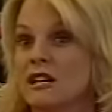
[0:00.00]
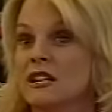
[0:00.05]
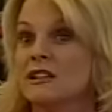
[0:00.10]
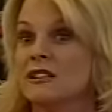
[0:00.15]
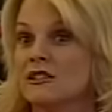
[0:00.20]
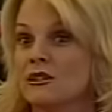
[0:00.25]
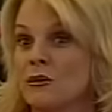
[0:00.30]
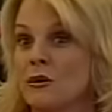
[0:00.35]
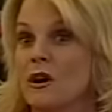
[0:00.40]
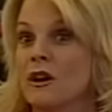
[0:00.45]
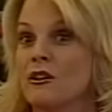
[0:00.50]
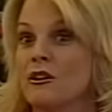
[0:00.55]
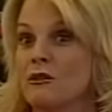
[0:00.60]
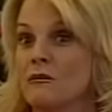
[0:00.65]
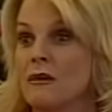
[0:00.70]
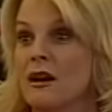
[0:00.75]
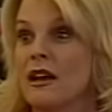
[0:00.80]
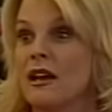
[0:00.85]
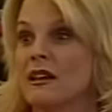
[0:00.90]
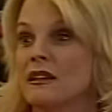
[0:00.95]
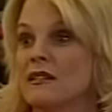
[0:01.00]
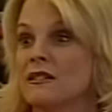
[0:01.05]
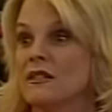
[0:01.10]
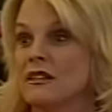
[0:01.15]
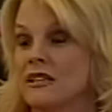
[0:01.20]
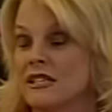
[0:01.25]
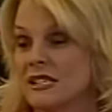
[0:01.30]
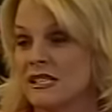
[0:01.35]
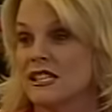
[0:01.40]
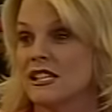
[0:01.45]
is the one who made the
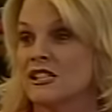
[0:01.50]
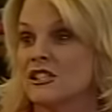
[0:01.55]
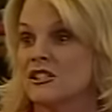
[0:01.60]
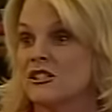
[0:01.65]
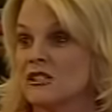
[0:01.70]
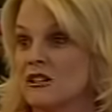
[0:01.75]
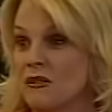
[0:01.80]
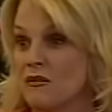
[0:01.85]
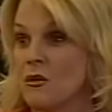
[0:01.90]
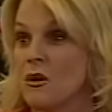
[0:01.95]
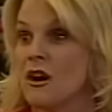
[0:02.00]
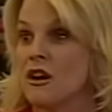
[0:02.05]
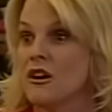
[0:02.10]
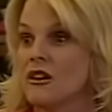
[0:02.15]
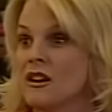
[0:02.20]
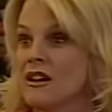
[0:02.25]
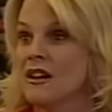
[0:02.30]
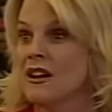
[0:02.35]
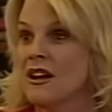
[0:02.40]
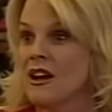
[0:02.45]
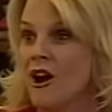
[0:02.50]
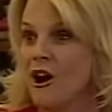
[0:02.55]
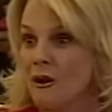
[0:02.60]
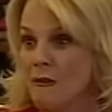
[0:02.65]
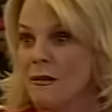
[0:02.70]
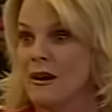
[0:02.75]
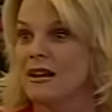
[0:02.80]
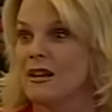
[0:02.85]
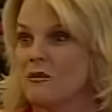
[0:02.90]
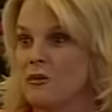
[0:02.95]
decisions of where our
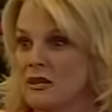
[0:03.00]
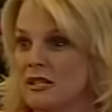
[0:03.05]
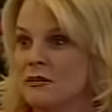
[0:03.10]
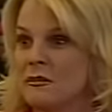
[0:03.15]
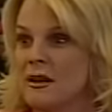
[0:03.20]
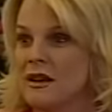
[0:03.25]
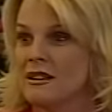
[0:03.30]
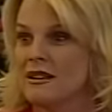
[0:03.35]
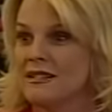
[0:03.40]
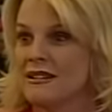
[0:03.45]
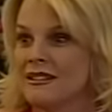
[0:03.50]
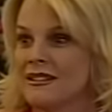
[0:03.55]
money was spent.